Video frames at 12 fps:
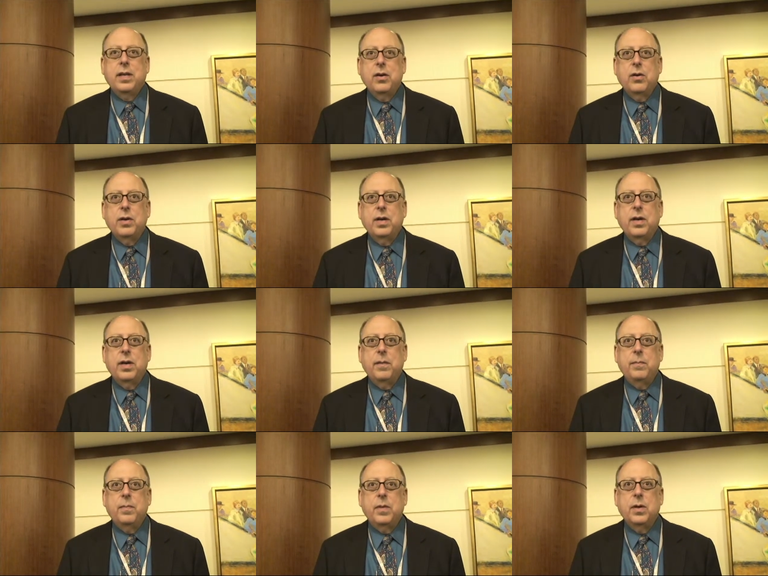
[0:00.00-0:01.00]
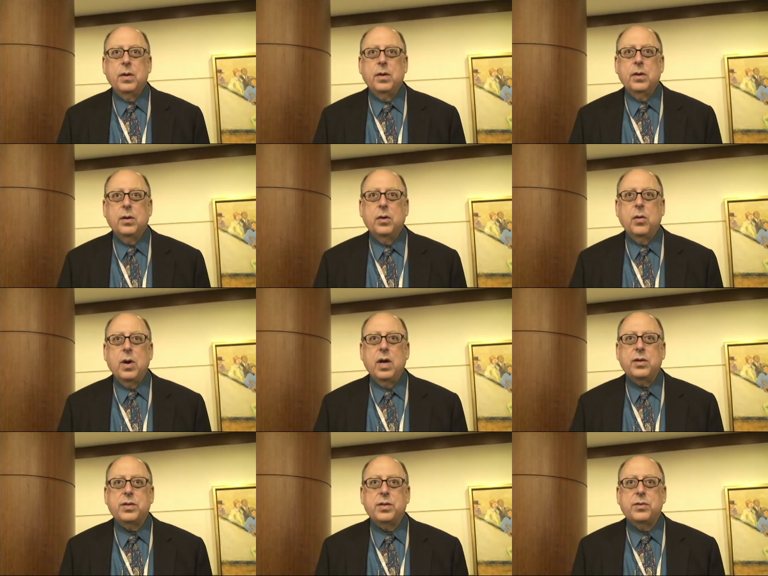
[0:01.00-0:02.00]
go to
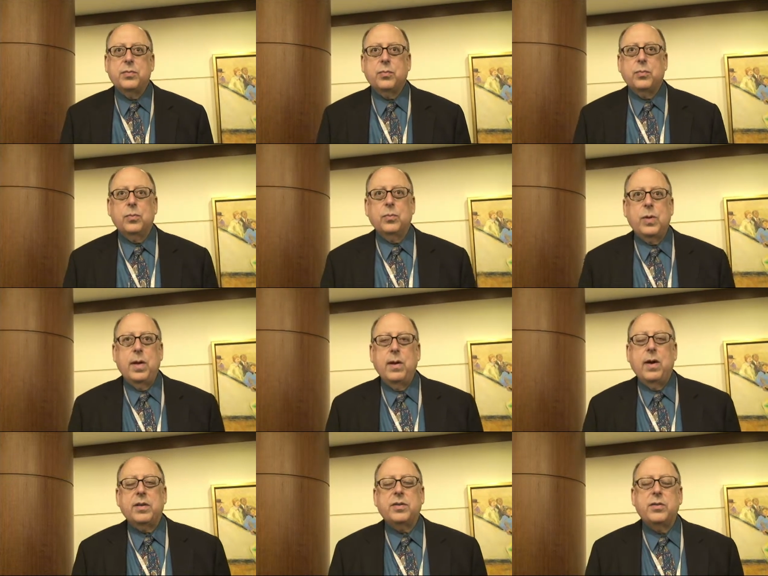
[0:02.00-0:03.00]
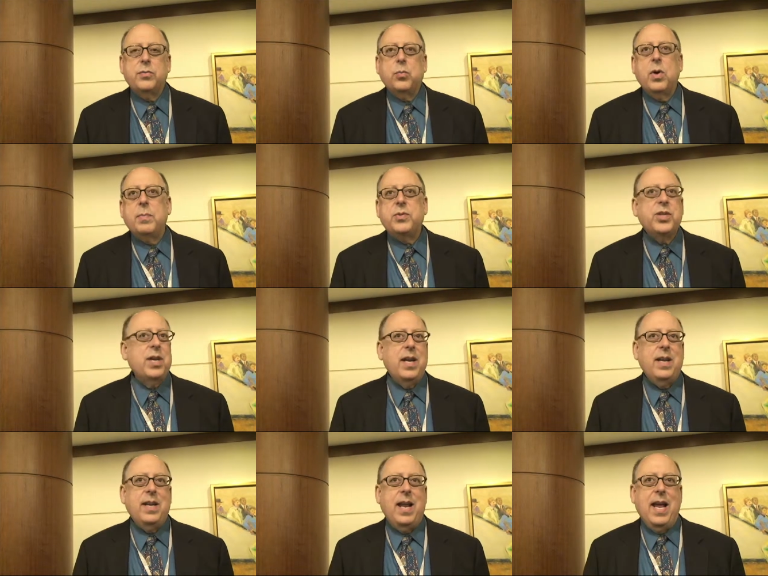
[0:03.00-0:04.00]
OASH's, AOS's
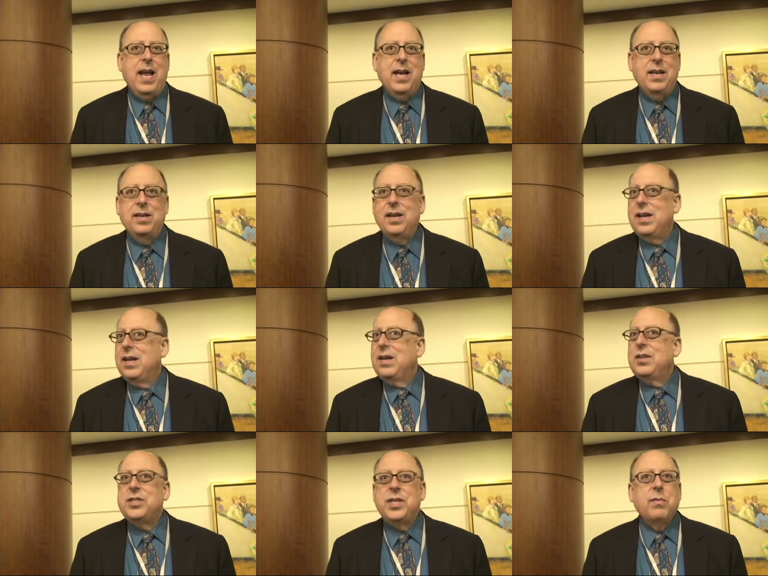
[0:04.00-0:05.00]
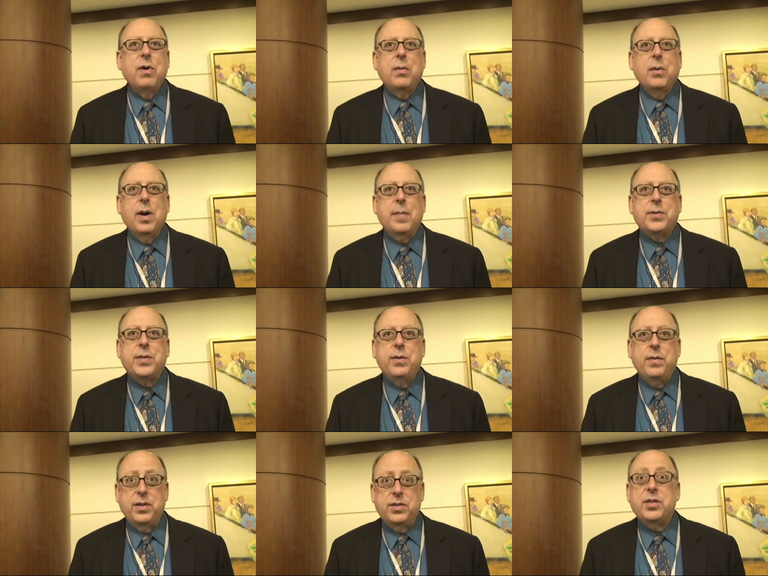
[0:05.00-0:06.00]
website and see what we're up
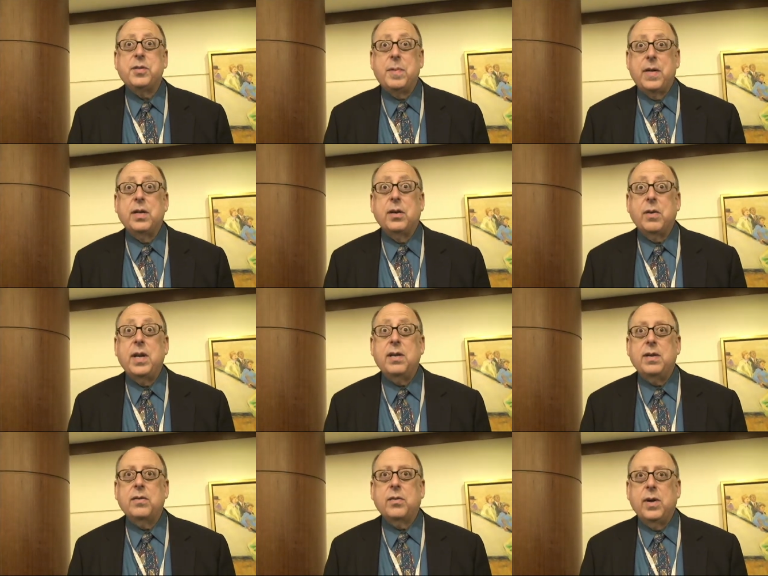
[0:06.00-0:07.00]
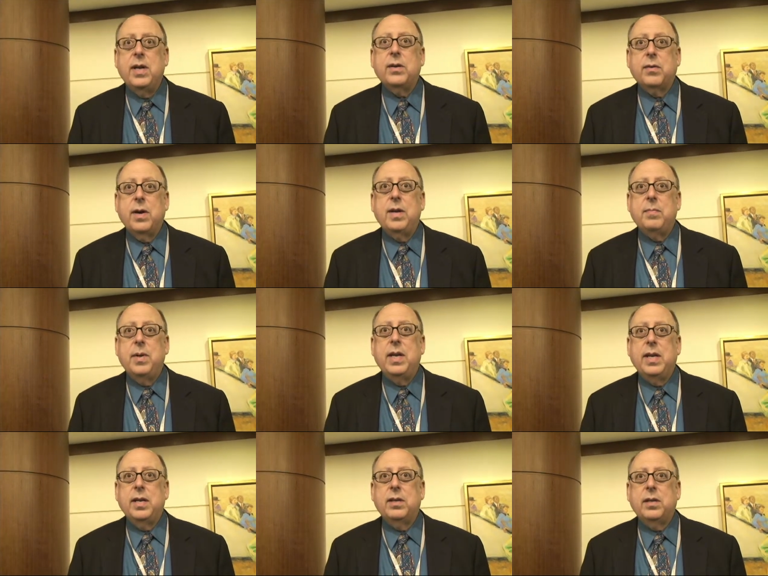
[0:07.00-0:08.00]
to. This has been a great, great, great
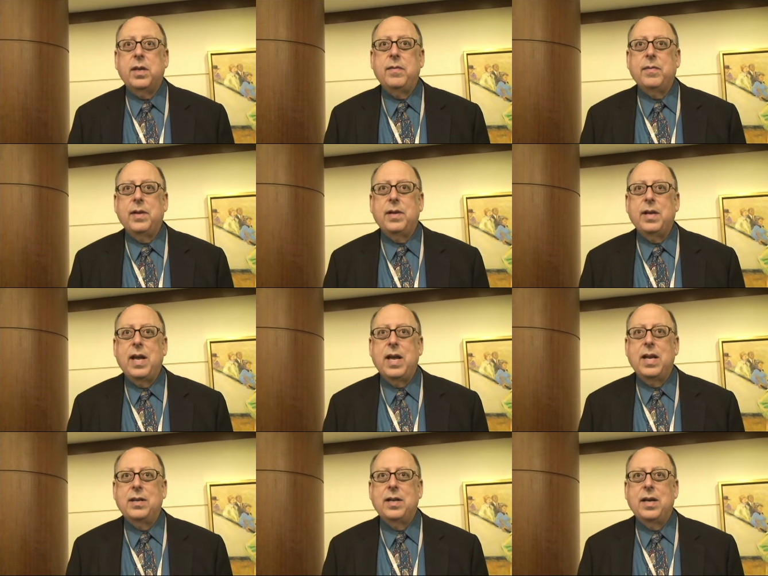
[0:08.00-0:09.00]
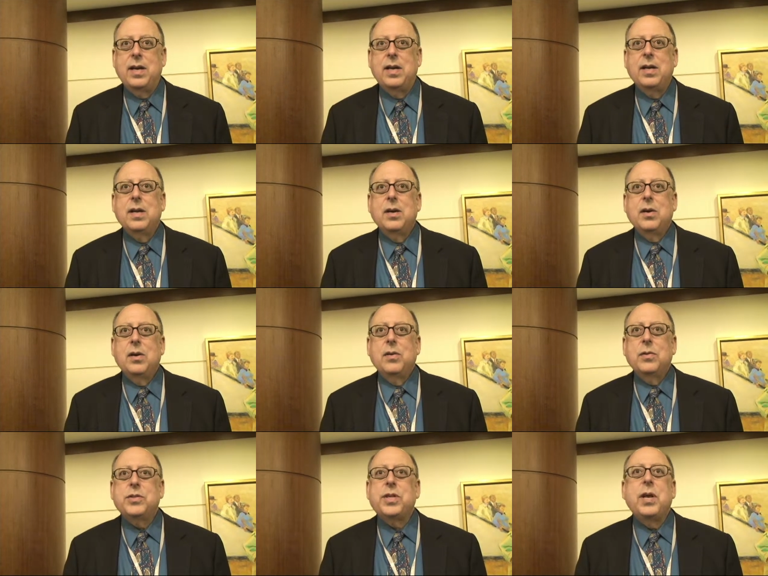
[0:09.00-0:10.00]
meeting in Cleveland, and uh,
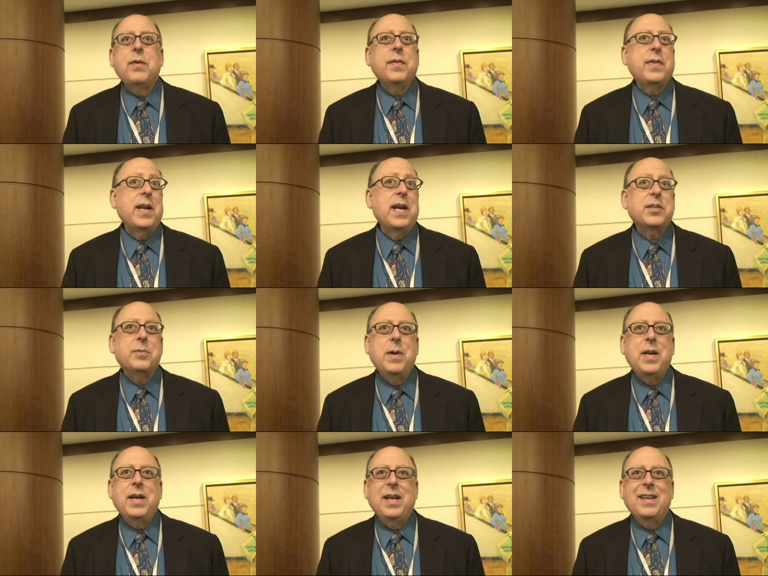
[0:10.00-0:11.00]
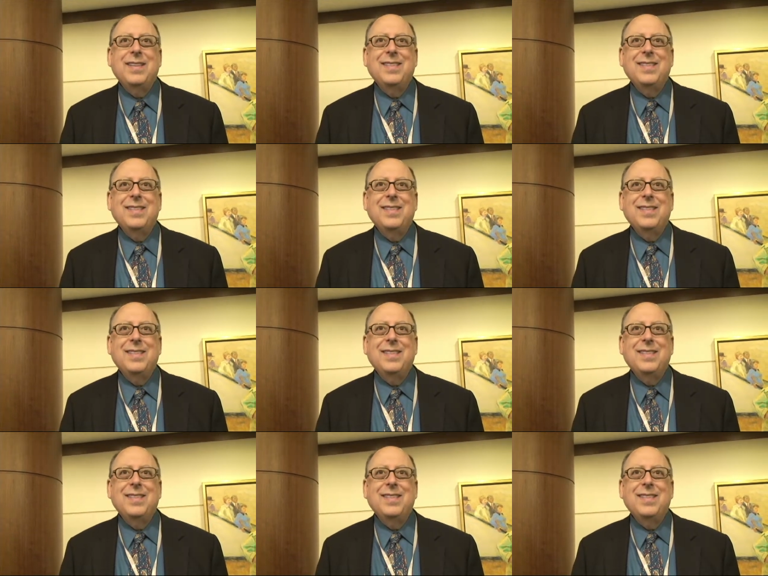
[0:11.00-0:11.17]
See you at the next meeting.